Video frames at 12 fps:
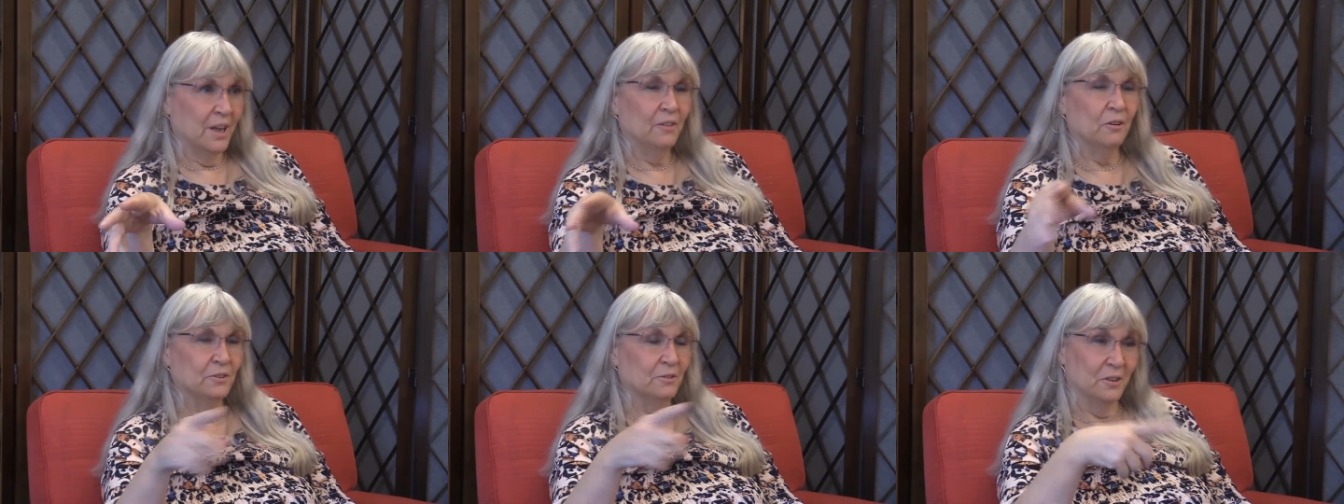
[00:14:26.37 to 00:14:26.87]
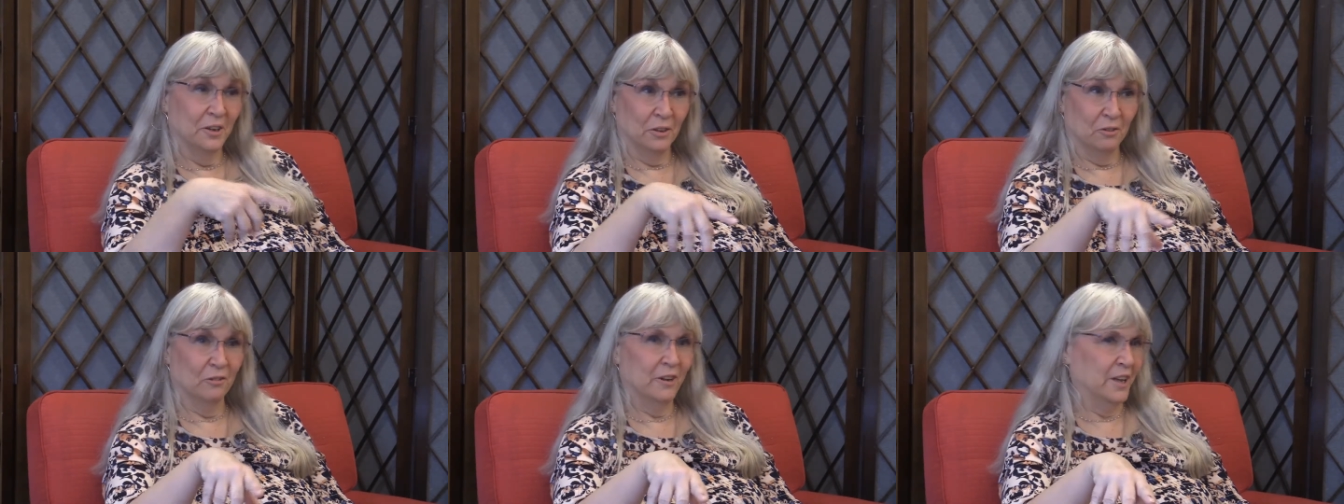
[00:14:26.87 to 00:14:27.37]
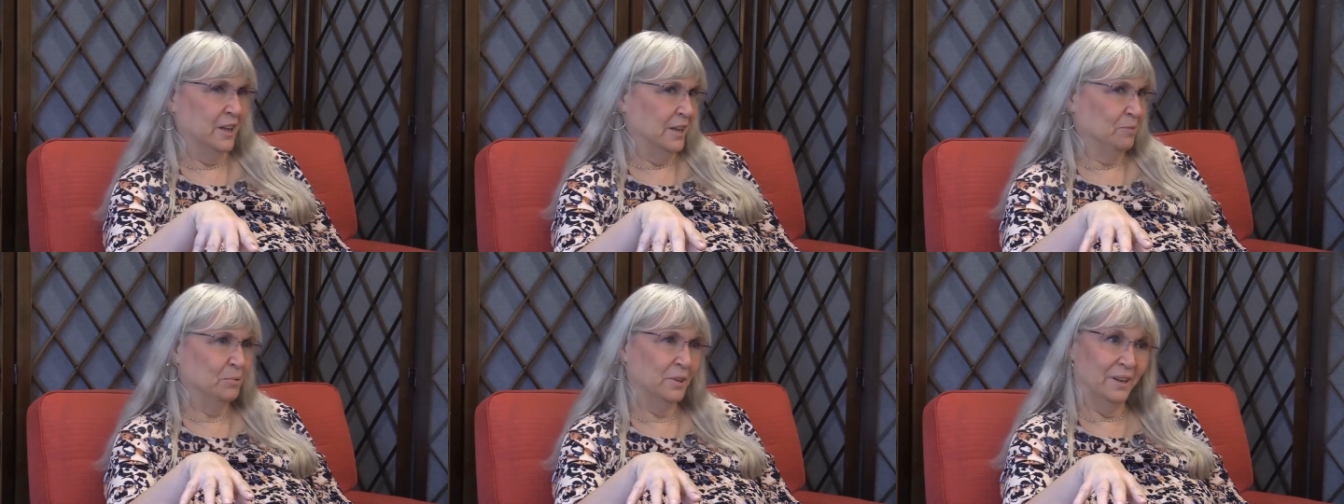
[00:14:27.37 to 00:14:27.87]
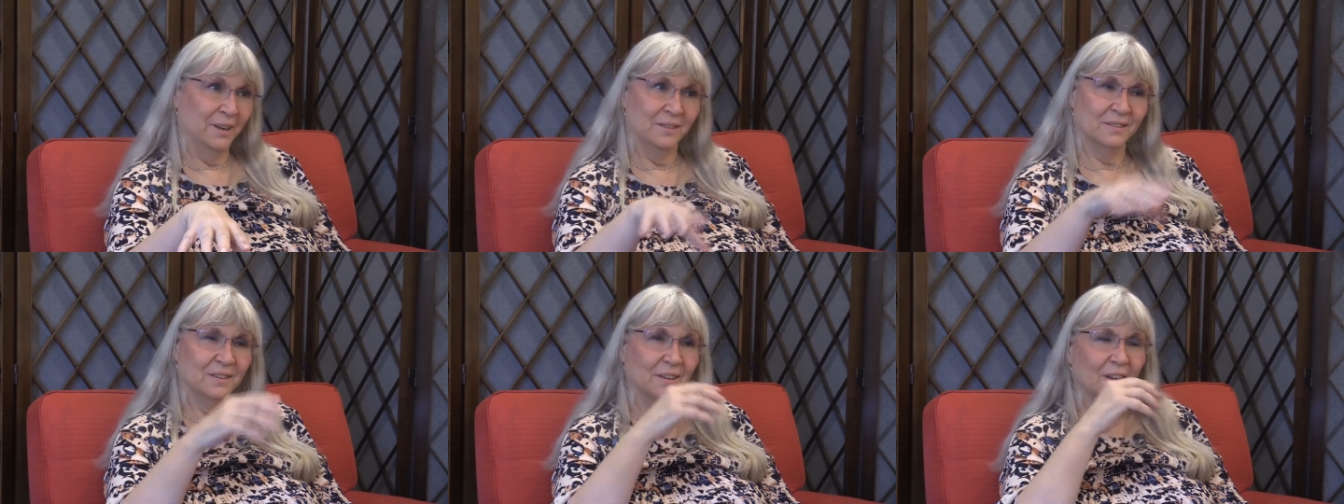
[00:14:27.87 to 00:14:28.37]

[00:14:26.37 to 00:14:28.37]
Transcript: Those are another great place.